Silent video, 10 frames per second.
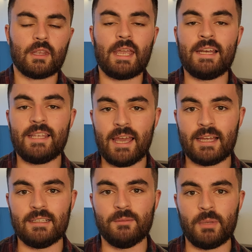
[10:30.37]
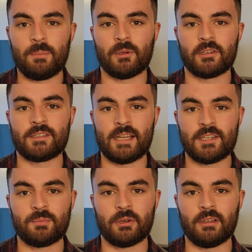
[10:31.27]
And yet, people are
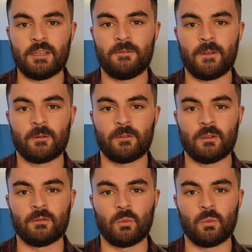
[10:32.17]
desperately fearful of